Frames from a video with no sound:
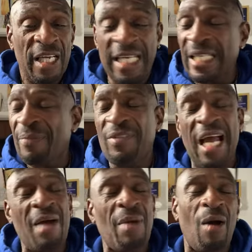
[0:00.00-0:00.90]

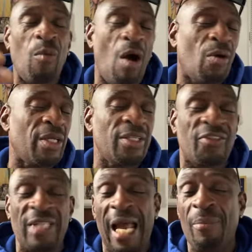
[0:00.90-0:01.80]
Anytime I walk in an
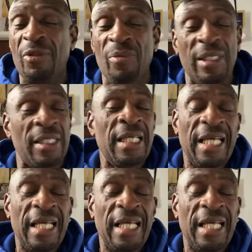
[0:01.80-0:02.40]
establishment